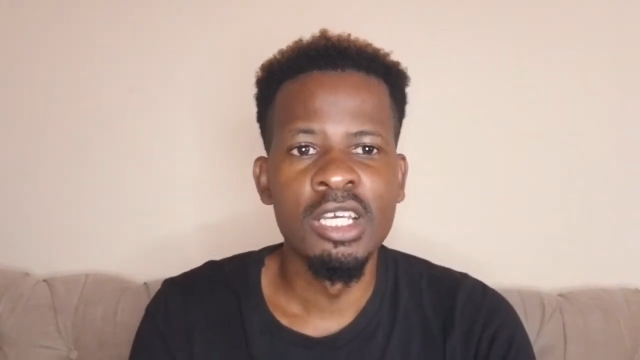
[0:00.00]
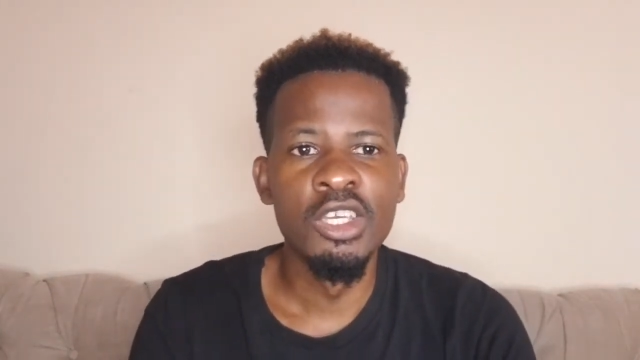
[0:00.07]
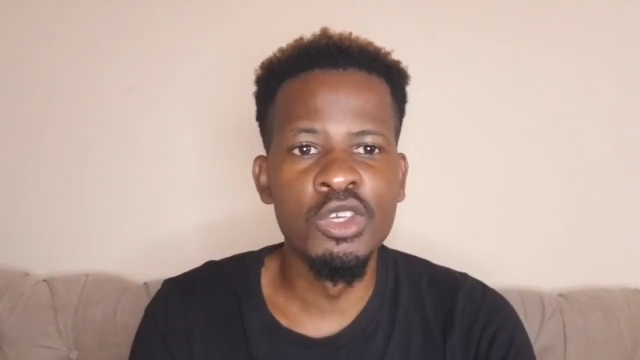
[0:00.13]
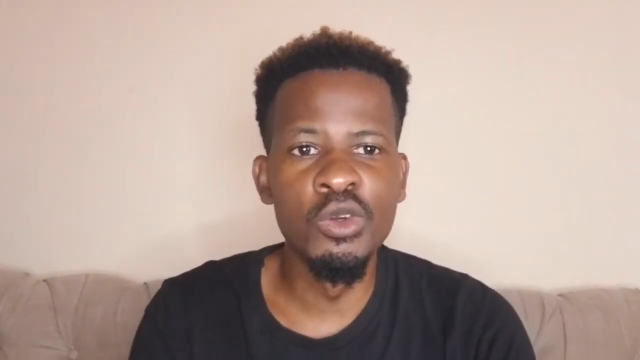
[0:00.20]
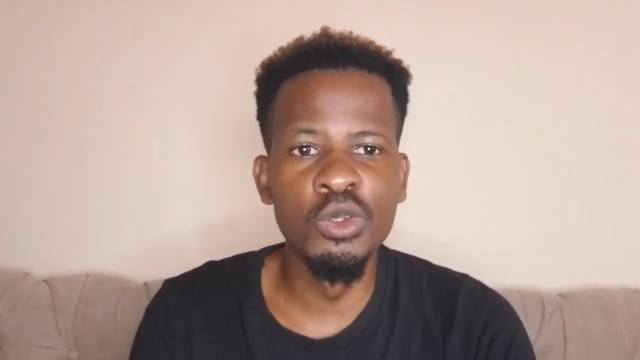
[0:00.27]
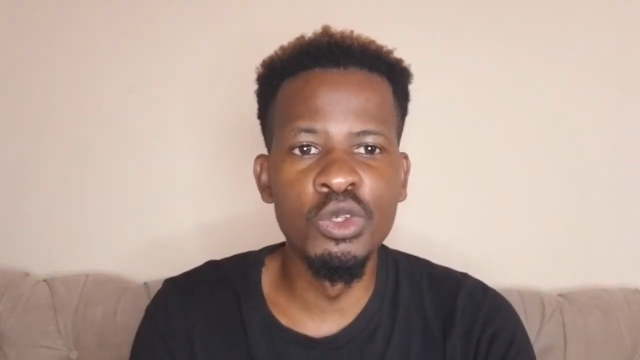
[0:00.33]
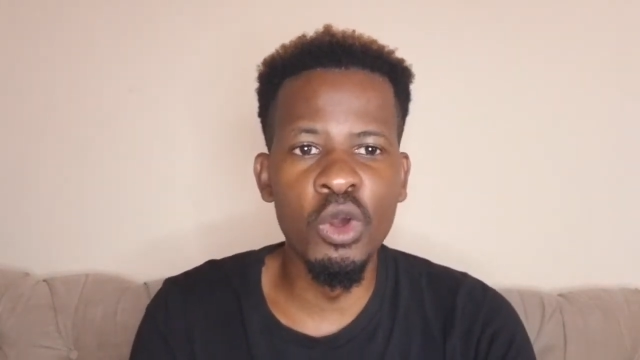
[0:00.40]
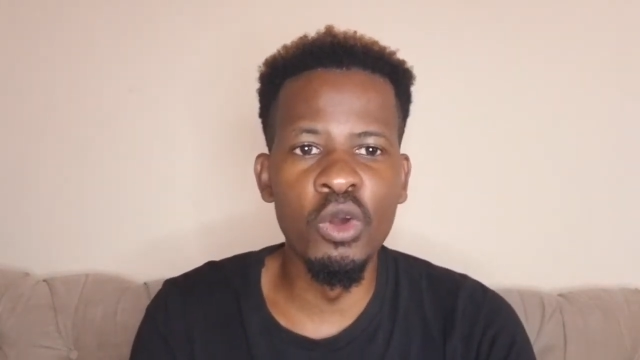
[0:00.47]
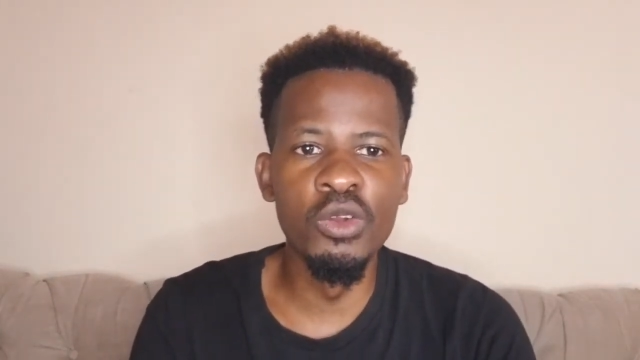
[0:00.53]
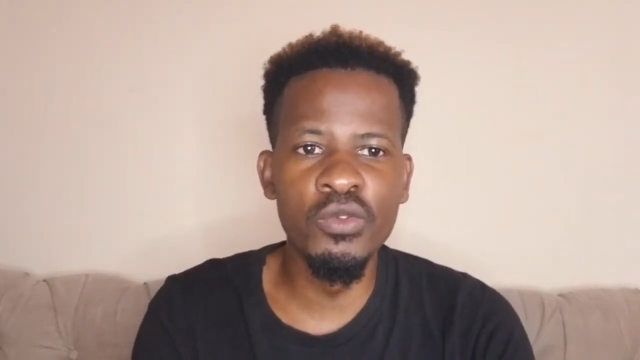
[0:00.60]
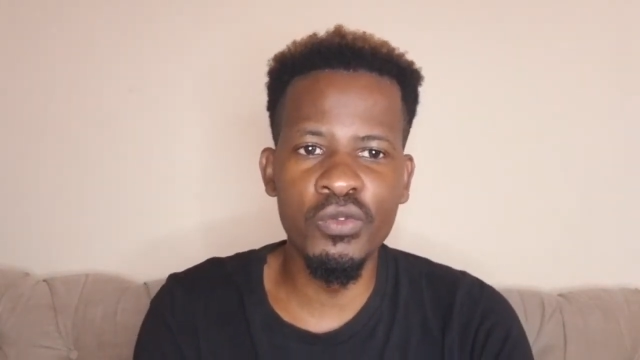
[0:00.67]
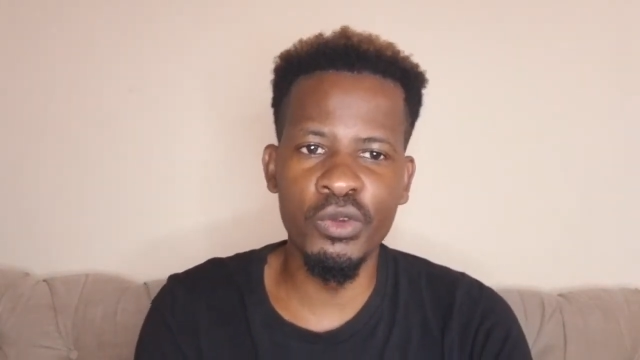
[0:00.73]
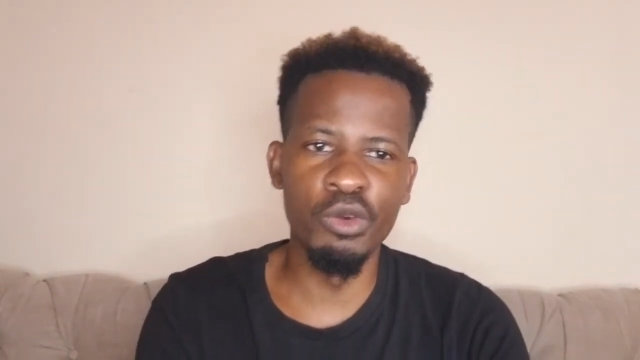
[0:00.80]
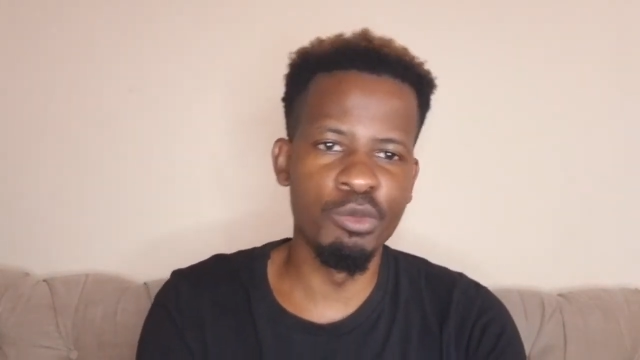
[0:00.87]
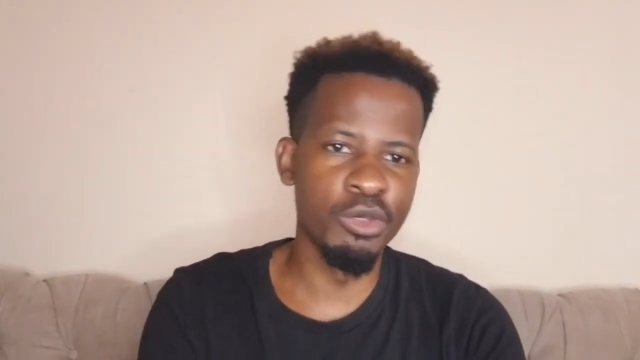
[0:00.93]
you don't
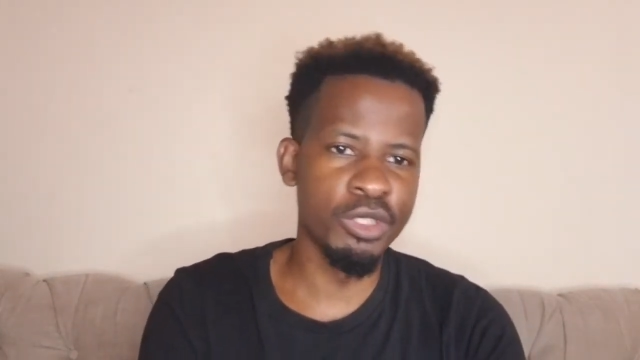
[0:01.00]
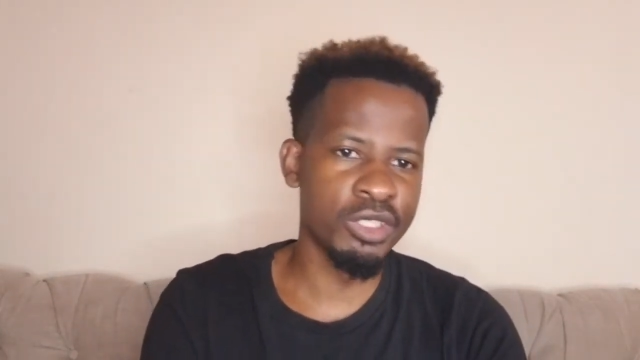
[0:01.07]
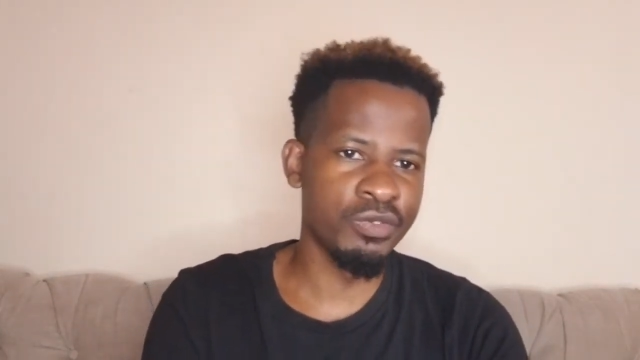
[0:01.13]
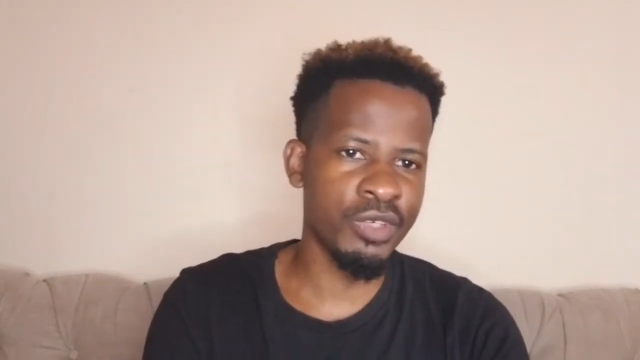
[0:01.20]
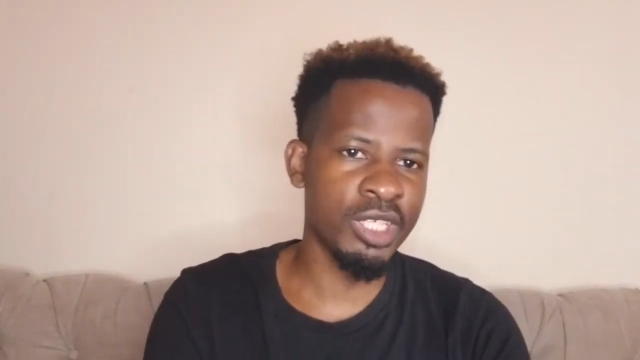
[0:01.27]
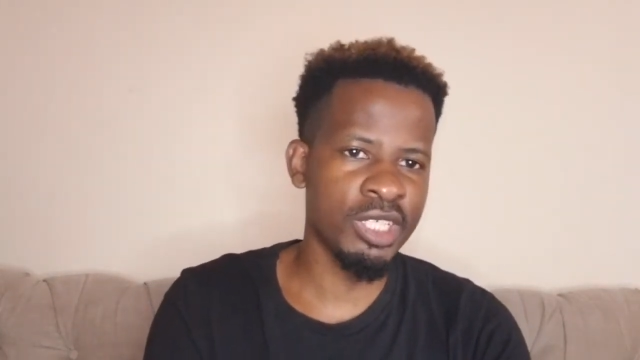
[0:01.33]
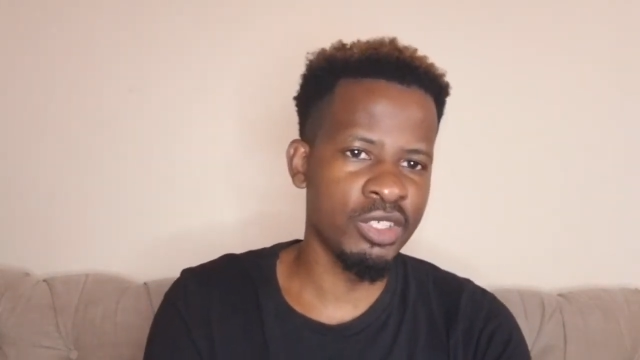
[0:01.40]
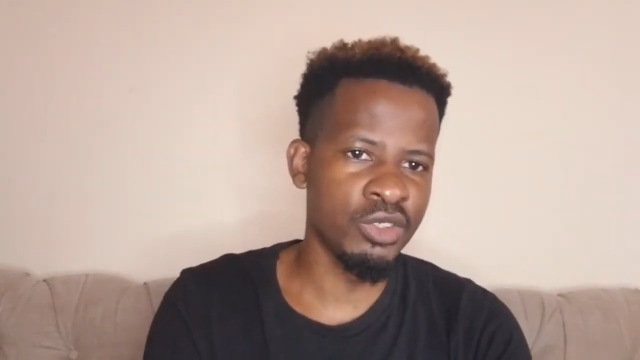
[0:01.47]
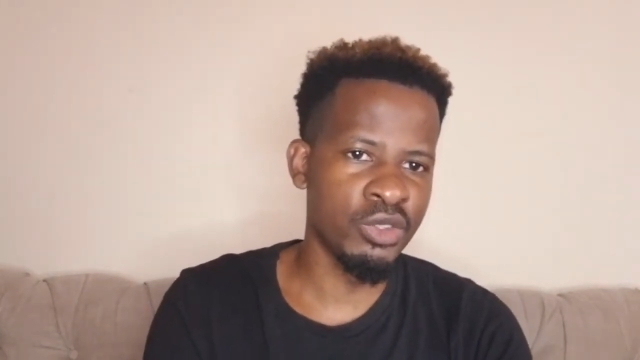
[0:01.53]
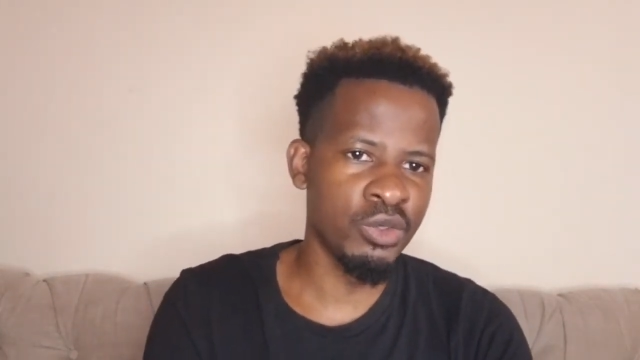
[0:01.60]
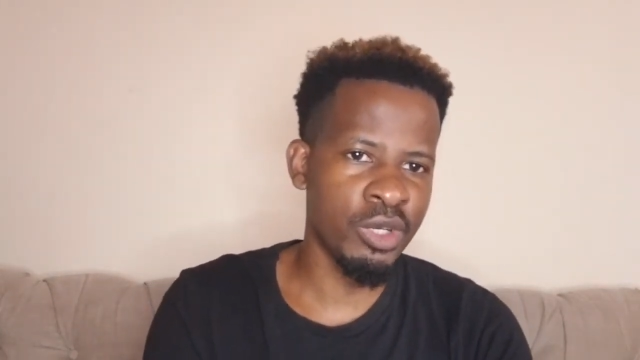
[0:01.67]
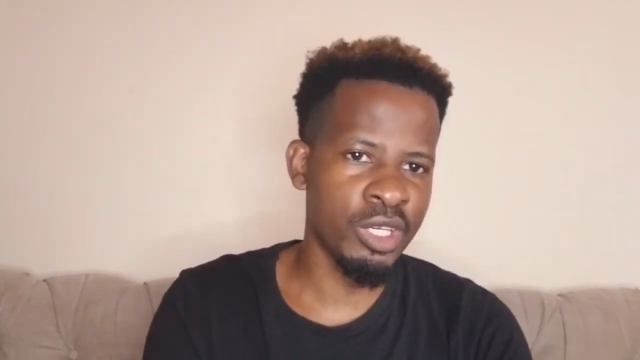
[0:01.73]
feel motivated to do any